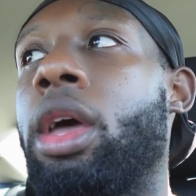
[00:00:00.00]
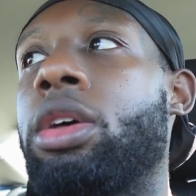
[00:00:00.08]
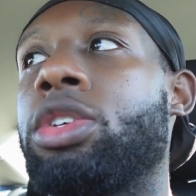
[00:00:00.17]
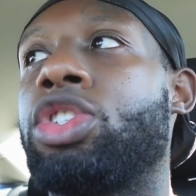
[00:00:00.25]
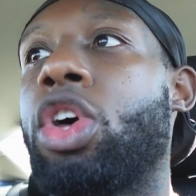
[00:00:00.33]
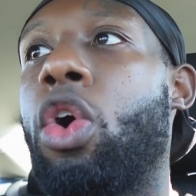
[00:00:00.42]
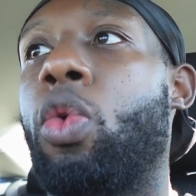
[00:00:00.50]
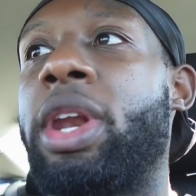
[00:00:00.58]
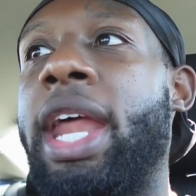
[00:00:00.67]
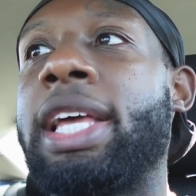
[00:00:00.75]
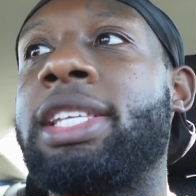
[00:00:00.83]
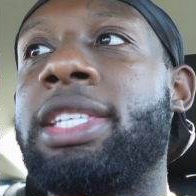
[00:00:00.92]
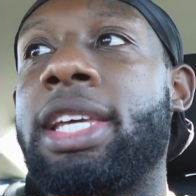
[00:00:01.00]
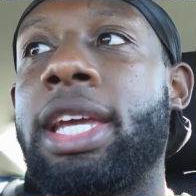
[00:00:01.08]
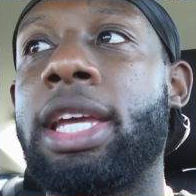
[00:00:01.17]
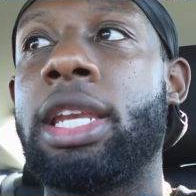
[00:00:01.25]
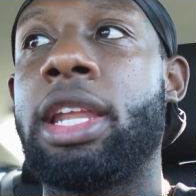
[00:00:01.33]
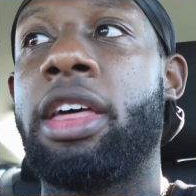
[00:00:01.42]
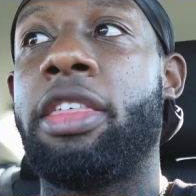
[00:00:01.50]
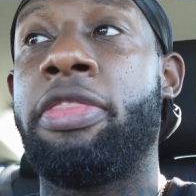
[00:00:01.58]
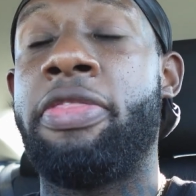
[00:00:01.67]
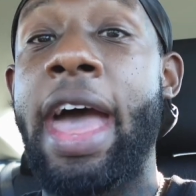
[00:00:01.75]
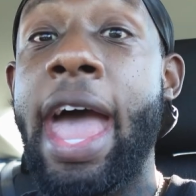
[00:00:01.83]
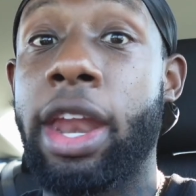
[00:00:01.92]
So when they seen
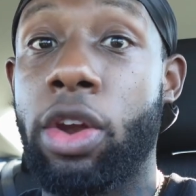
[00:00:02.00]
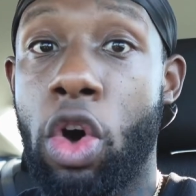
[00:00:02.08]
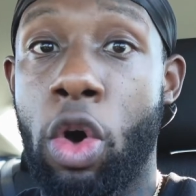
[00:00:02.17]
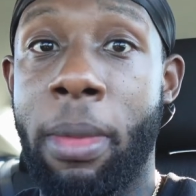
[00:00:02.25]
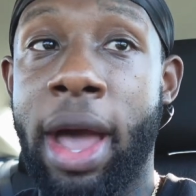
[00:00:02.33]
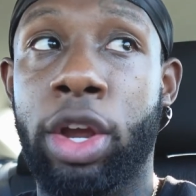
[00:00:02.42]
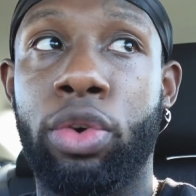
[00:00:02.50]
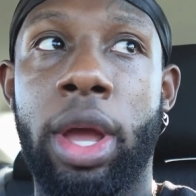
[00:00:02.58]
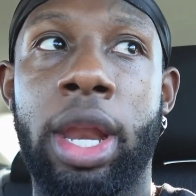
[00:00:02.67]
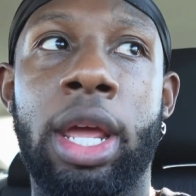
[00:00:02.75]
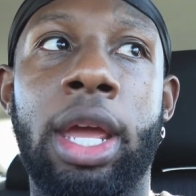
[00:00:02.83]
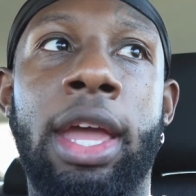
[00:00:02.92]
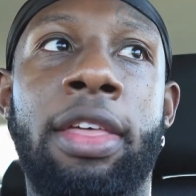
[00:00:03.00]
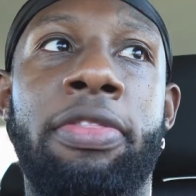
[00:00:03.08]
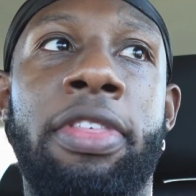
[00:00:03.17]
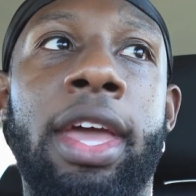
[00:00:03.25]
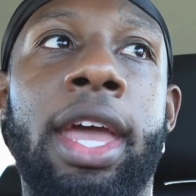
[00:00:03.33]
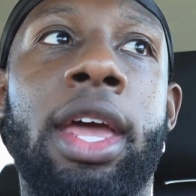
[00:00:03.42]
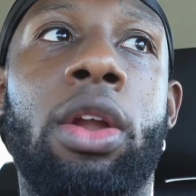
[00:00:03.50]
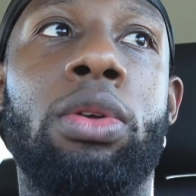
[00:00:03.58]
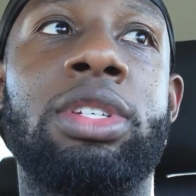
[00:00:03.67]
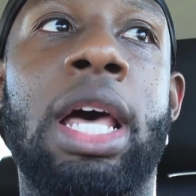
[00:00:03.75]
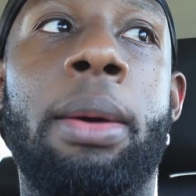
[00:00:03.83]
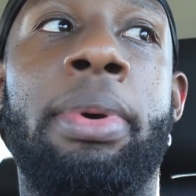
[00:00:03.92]
that on my credit, and then
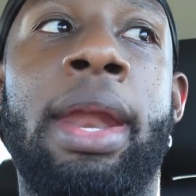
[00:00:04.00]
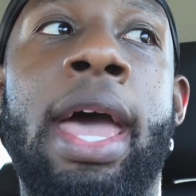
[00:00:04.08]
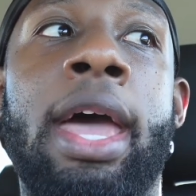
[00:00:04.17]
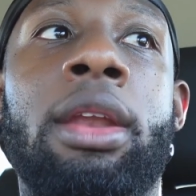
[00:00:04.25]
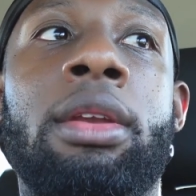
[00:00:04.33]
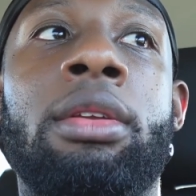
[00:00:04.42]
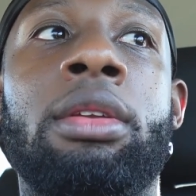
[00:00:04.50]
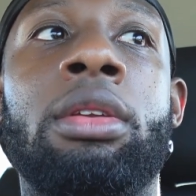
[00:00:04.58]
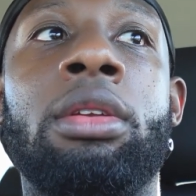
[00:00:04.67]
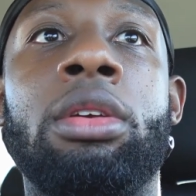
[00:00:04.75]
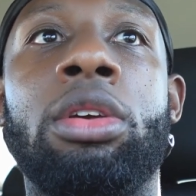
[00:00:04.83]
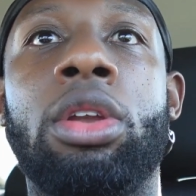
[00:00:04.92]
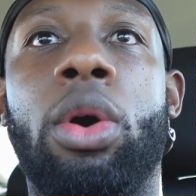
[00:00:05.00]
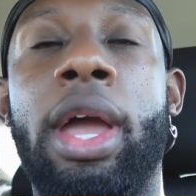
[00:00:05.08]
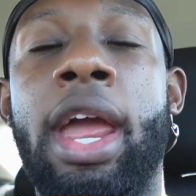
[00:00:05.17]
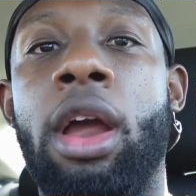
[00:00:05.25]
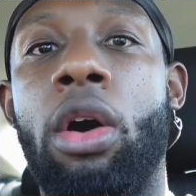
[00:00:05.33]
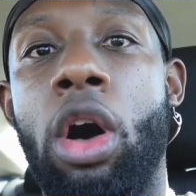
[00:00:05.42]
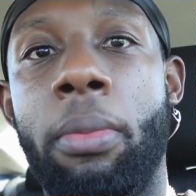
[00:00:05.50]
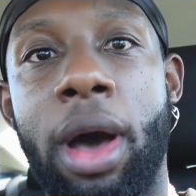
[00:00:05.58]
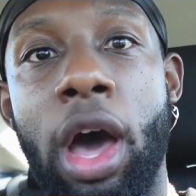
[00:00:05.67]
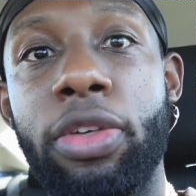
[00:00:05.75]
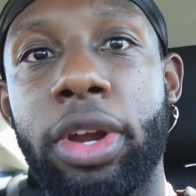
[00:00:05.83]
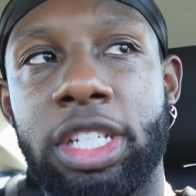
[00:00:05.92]
on top of that, you know, all
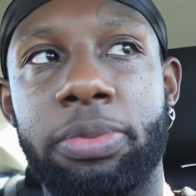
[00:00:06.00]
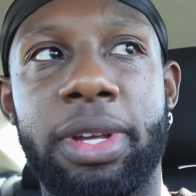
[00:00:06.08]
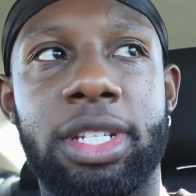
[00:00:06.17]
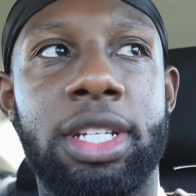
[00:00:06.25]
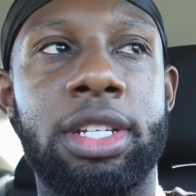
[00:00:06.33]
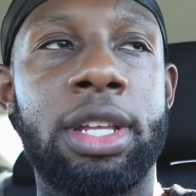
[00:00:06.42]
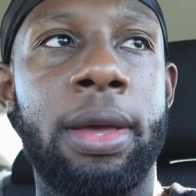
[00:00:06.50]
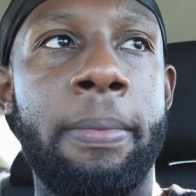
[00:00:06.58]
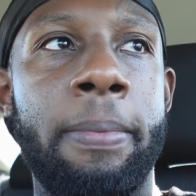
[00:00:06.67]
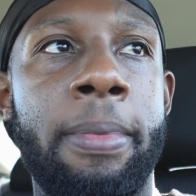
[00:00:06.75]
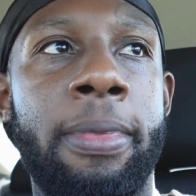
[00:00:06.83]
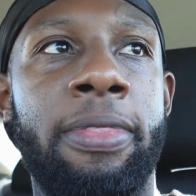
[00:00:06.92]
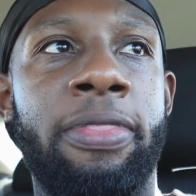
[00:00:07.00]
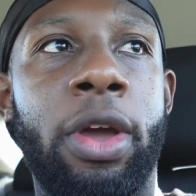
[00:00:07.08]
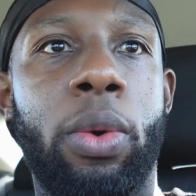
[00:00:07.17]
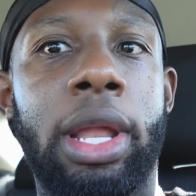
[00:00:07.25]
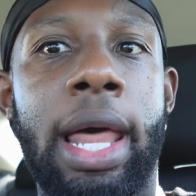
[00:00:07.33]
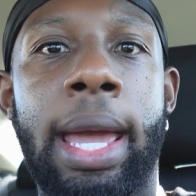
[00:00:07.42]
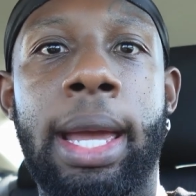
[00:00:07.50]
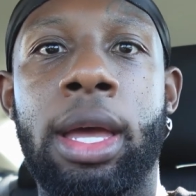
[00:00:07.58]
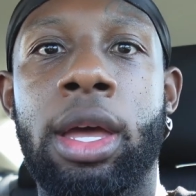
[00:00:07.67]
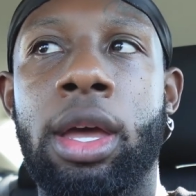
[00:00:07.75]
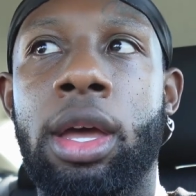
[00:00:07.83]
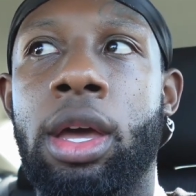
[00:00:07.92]
my other expenses, they were
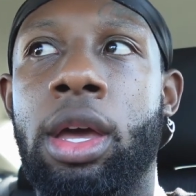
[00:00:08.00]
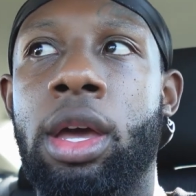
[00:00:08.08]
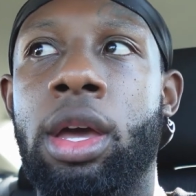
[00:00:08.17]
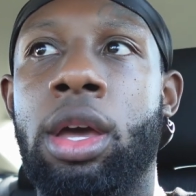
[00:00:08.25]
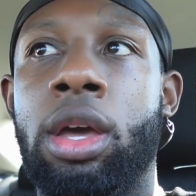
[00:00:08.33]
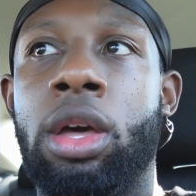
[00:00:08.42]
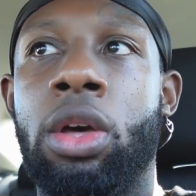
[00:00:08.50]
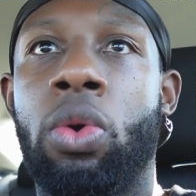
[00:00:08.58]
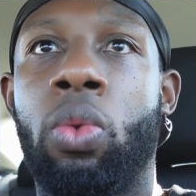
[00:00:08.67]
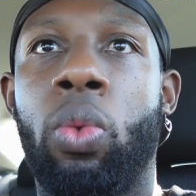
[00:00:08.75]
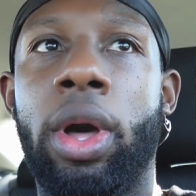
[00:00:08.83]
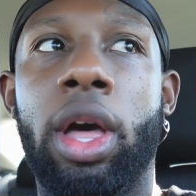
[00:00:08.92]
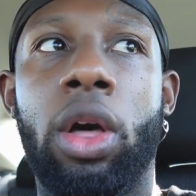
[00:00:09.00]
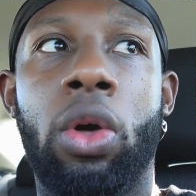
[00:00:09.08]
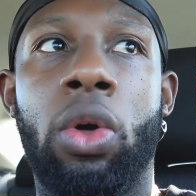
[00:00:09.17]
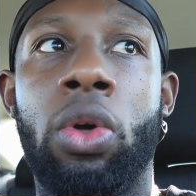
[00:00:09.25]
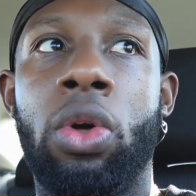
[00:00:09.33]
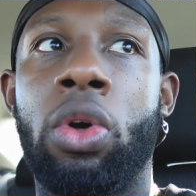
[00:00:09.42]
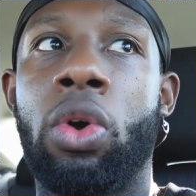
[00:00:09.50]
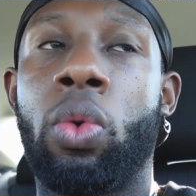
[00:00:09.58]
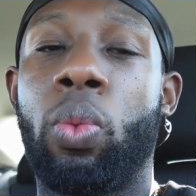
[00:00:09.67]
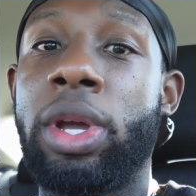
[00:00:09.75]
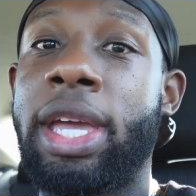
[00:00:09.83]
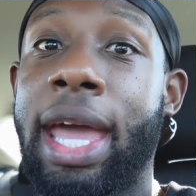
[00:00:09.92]
like, well,
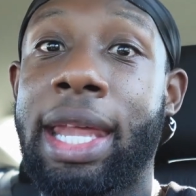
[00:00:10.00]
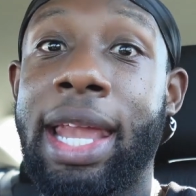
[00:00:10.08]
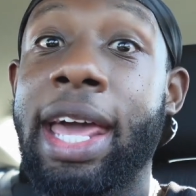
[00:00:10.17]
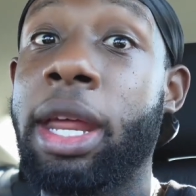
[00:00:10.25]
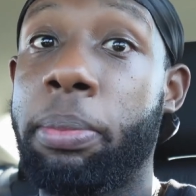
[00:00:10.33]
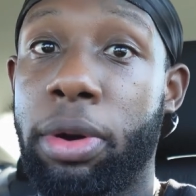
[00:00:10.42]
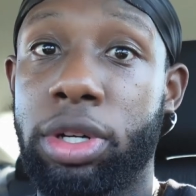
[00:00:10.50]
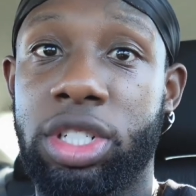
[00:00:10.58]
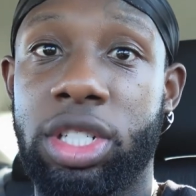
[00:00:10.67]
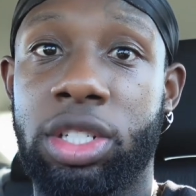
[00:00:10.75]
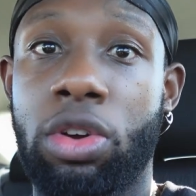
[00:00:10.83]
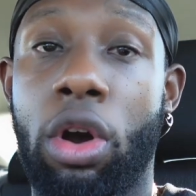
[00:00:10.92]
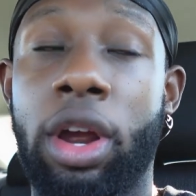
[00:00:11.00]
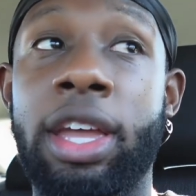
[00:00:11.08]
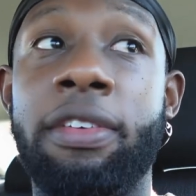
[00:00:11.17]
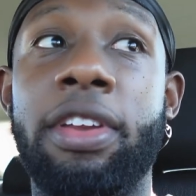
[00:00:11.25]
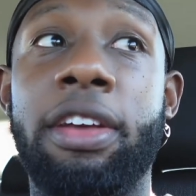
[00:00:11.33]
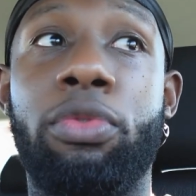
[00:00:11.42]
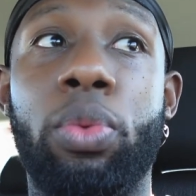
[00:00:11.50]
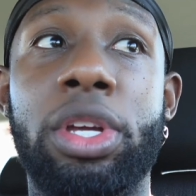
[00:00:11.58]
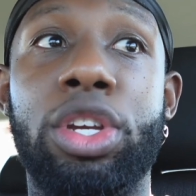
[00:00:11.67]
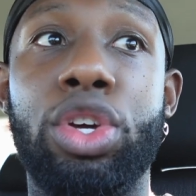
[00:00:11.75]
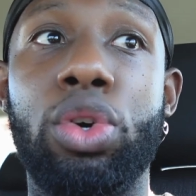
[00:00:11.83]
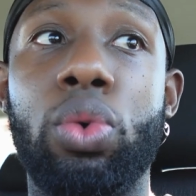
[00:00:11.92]
we can't let him purchase this car. Even if
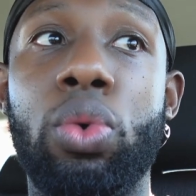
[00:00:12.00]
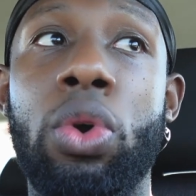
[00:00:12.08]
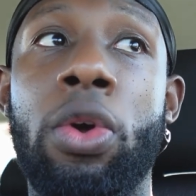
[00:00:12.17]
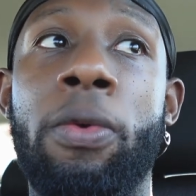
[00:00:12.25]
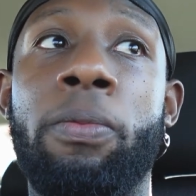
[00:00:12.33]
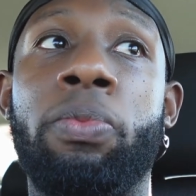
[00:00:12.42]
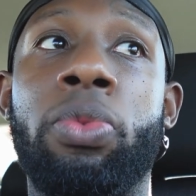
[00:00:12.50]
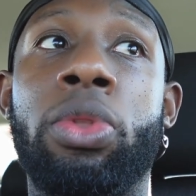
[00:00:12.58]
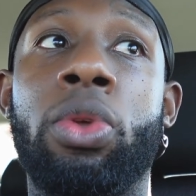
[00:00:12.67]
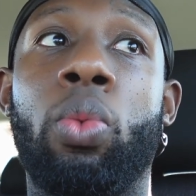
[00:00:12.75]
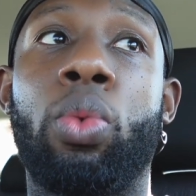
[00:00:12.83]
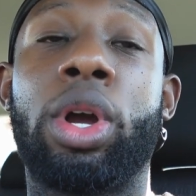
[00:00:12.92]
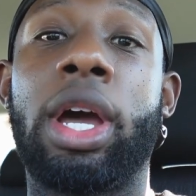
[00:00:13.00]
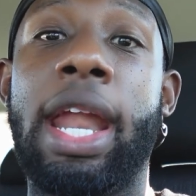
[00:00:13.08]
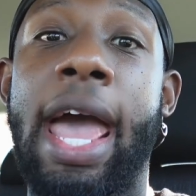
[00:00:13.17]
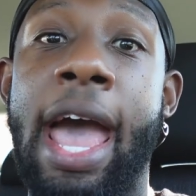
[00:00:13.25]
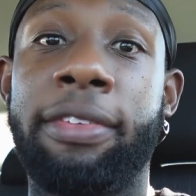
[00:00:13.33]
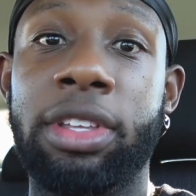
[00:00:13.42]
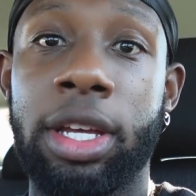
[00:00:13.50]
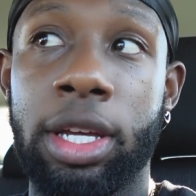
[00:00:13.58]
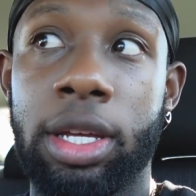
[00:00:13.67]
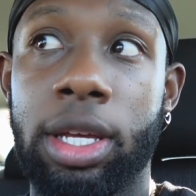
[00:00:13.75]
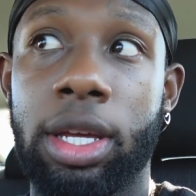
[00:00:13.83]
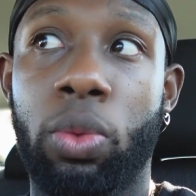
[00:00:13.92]
we do, we're gonna have
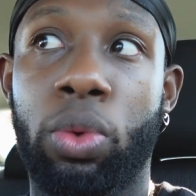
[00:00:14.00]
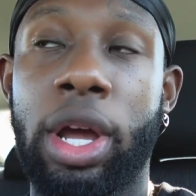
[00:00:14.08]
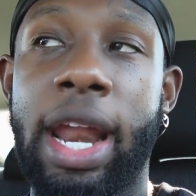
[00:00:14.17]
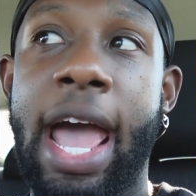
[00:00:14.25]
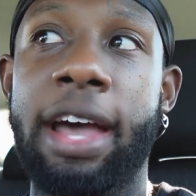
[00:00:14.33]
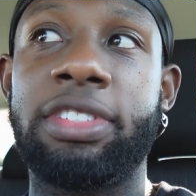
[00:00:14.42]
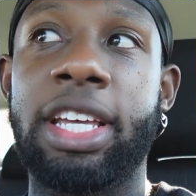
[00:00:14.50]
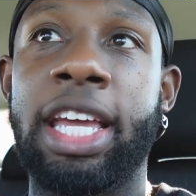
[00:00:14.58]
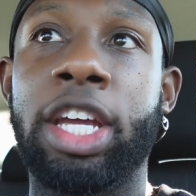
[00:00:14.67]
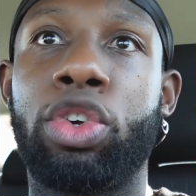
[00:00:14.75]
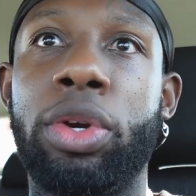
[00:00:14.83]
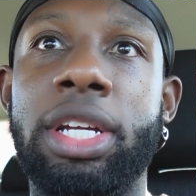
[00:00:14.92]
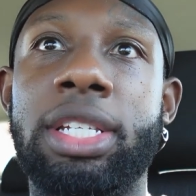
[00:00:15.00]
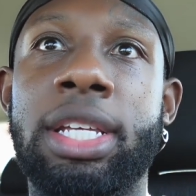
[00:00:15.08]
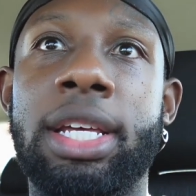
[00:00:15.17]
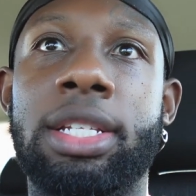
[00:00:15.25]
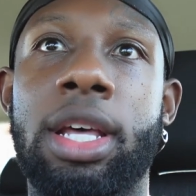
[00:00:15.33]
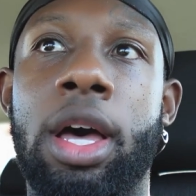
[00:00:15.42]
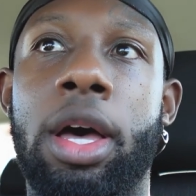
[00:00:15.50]
to increase his